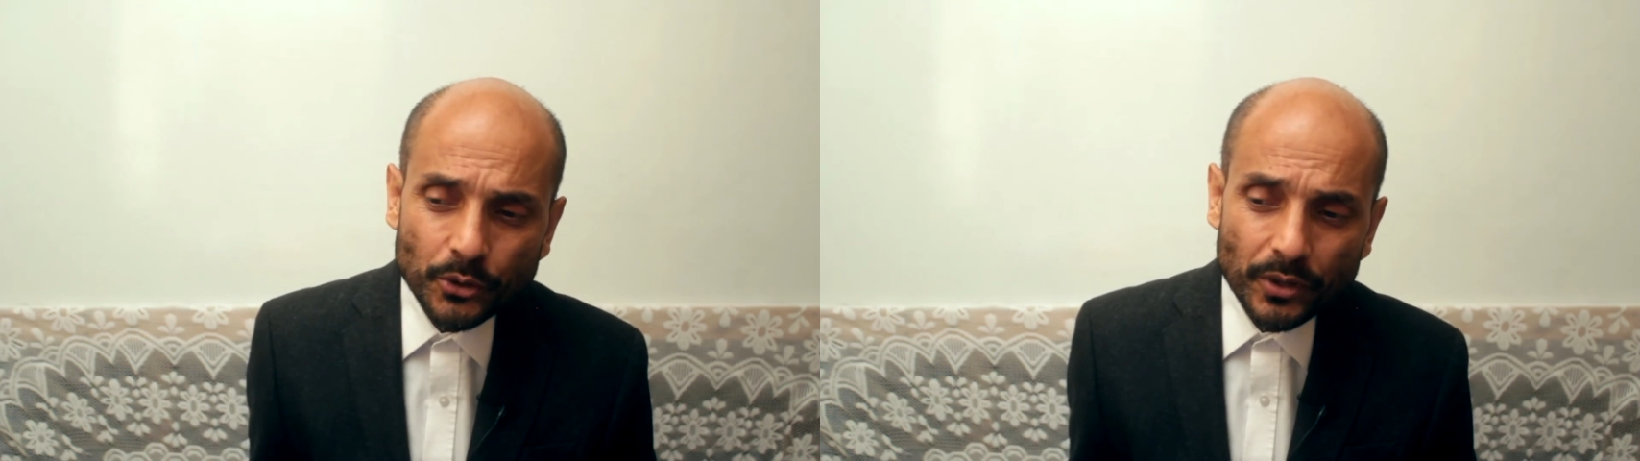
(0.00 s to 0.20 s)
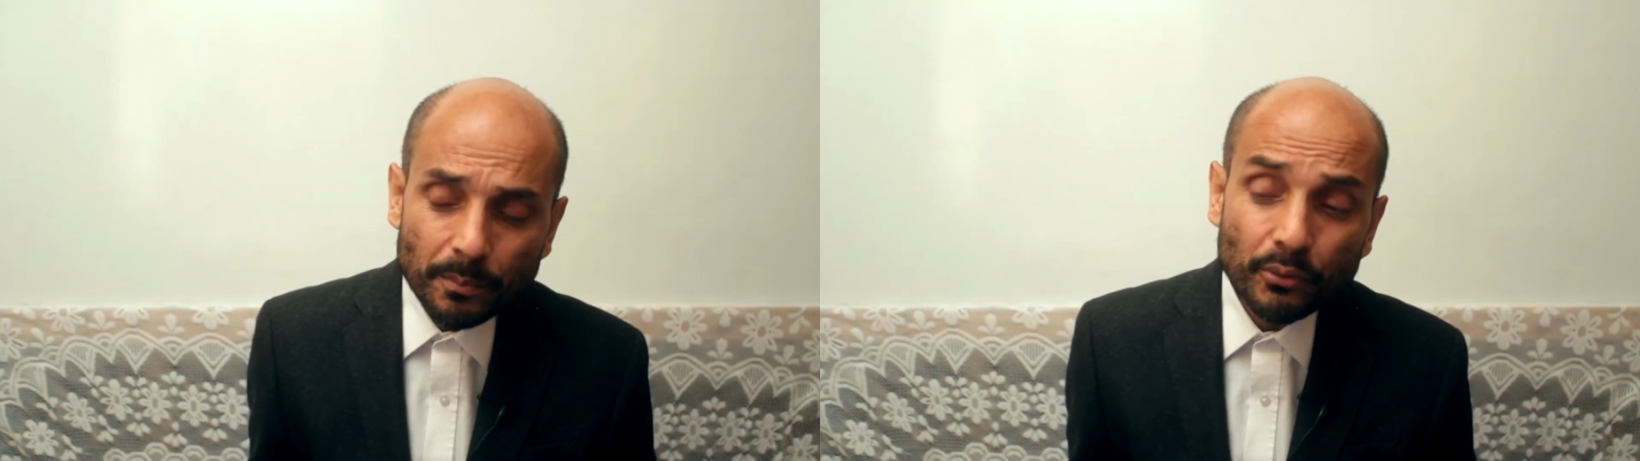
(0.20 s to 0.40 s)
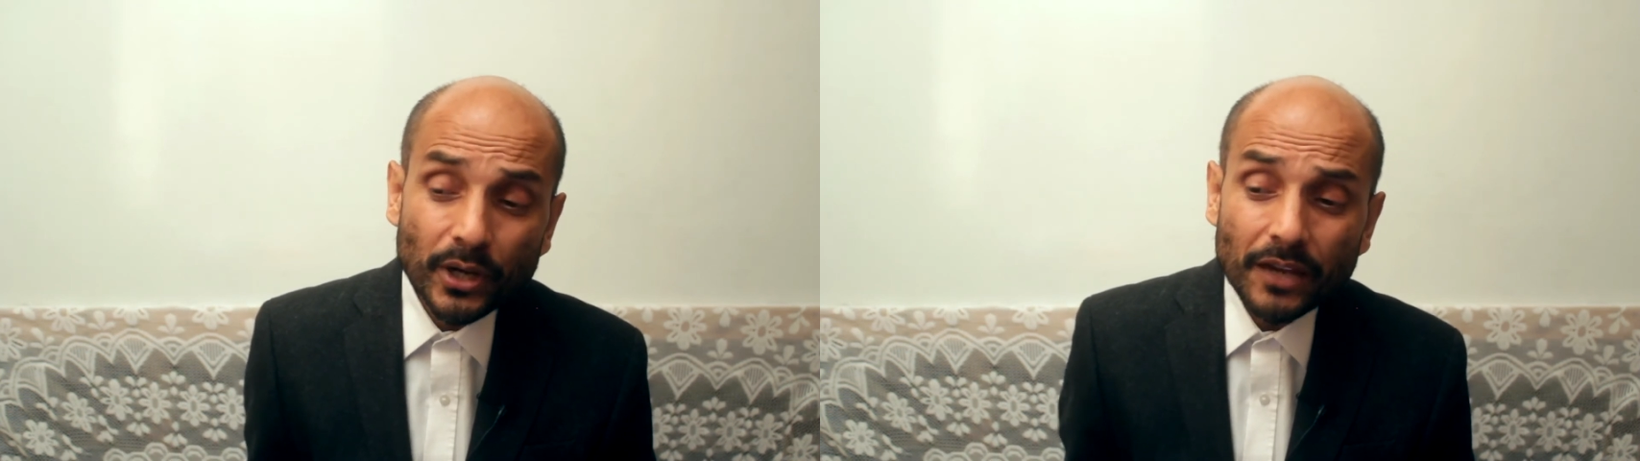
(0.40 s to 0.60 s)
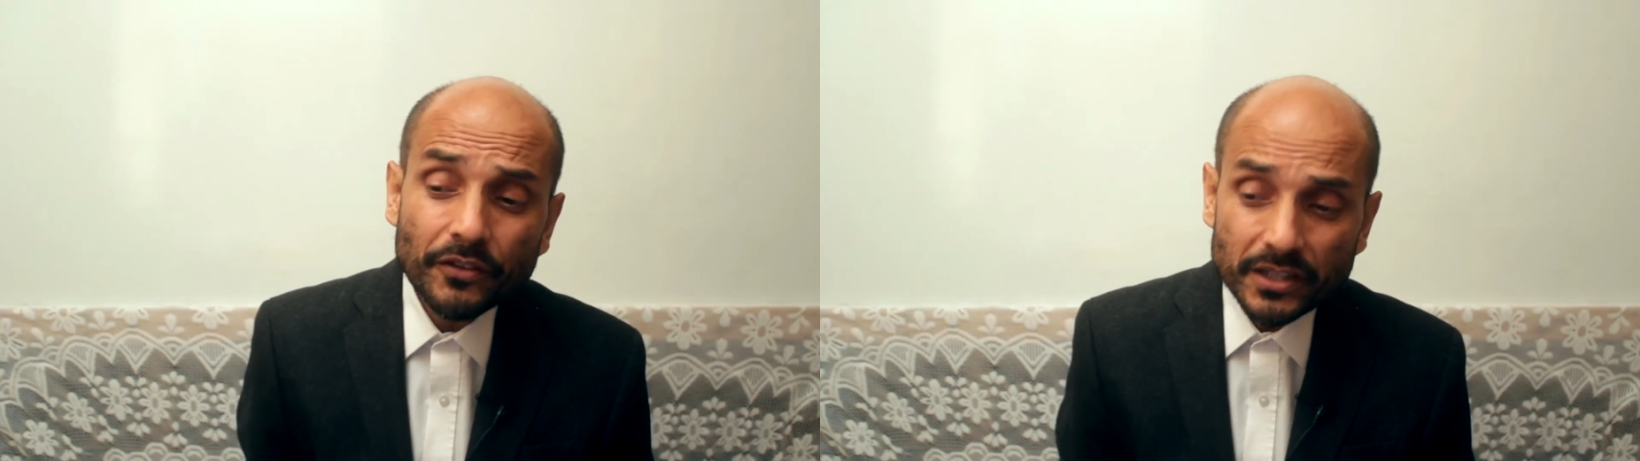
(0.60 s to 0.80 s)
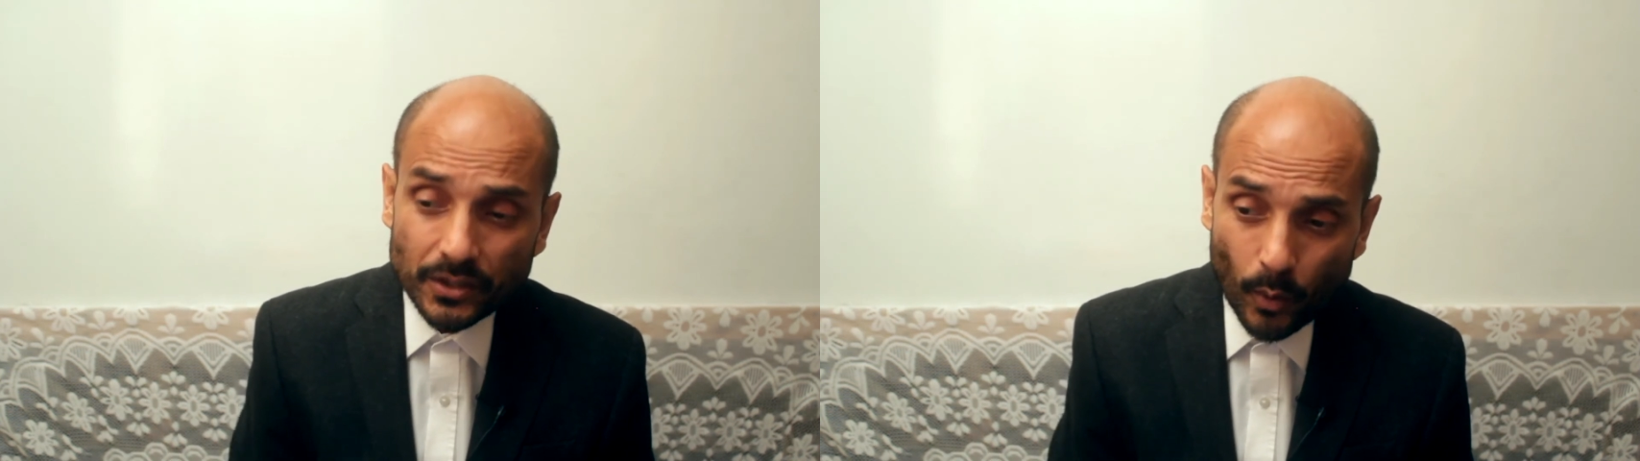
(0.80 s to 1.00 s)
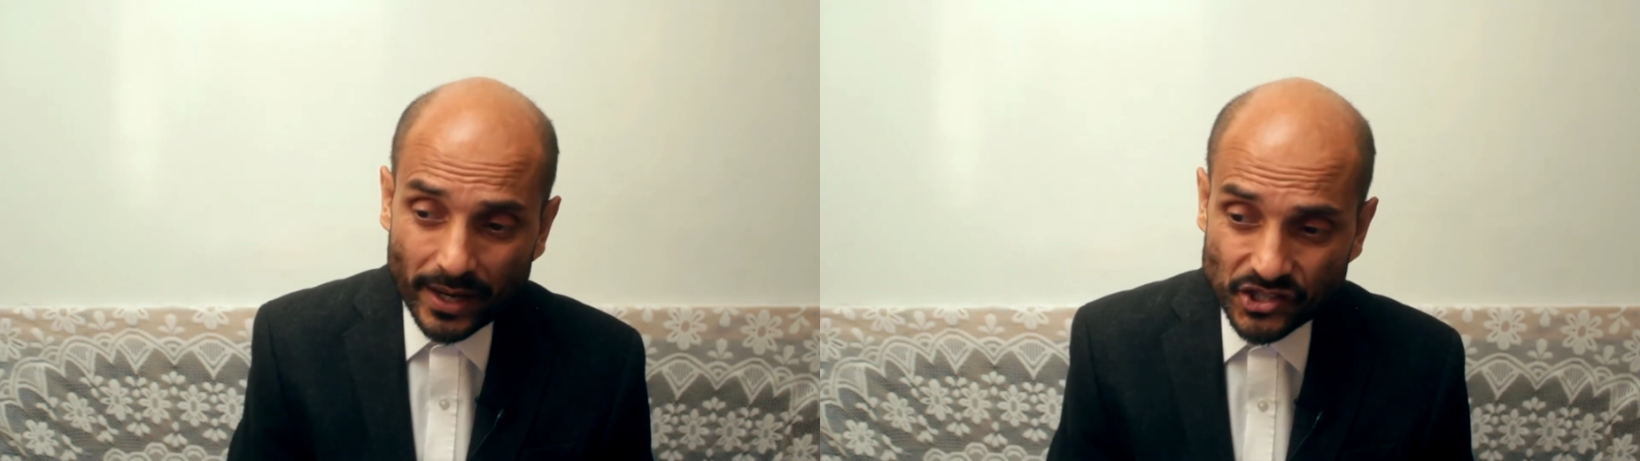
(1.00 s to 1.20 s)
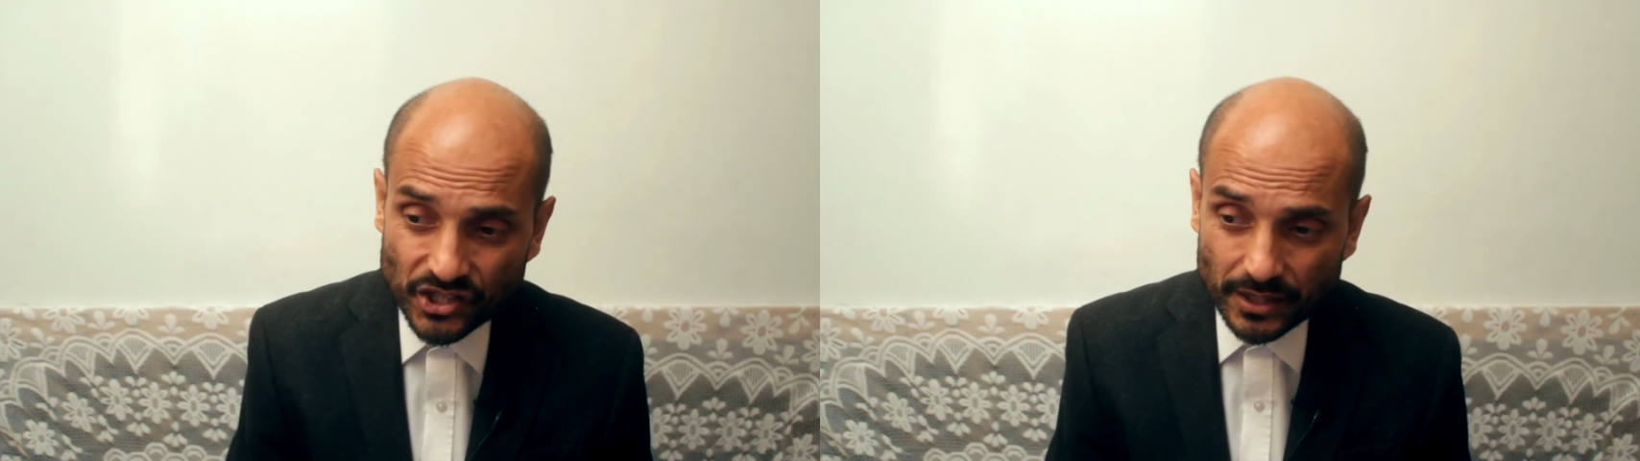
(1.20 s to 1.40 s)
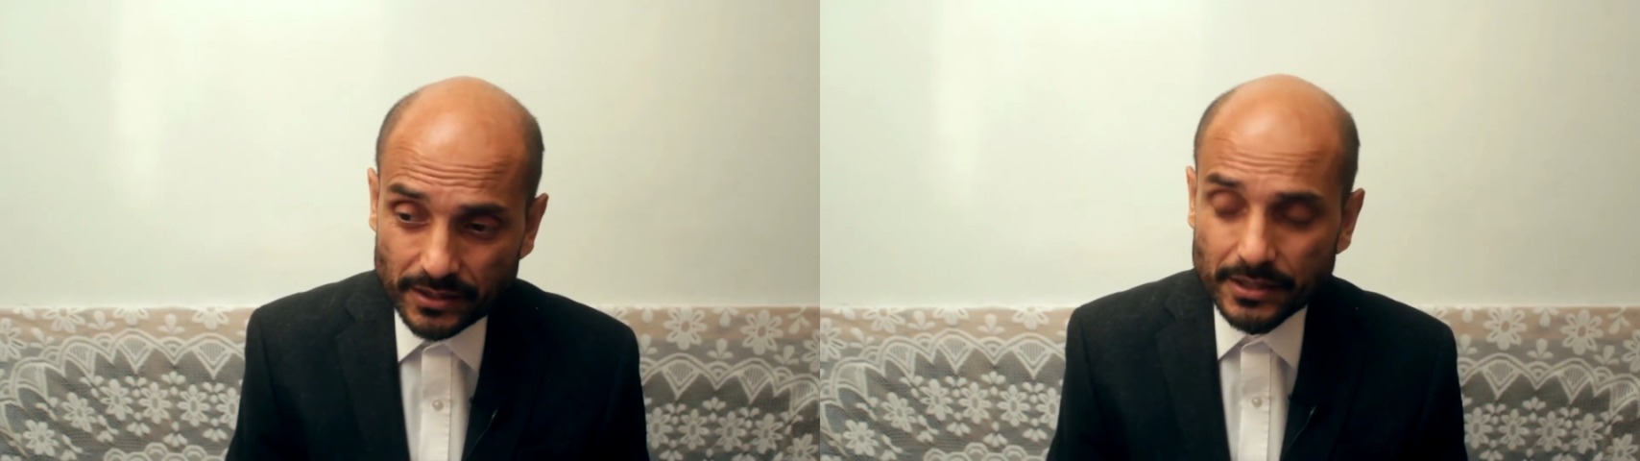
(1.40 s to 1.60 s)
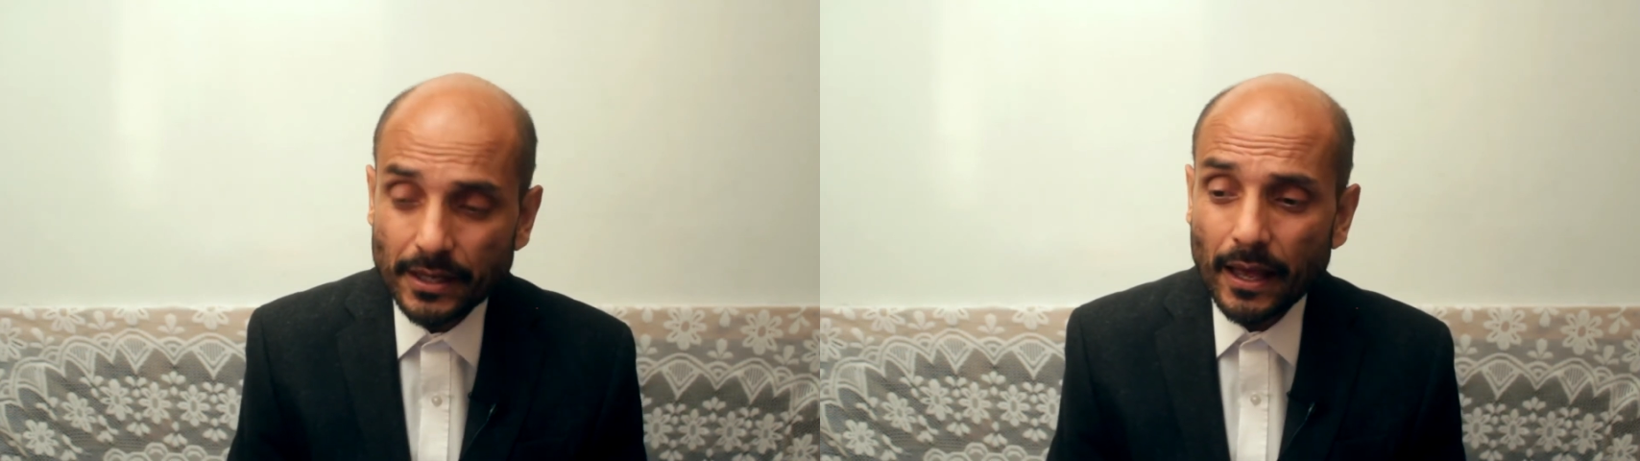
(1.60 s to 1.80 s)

the previous questions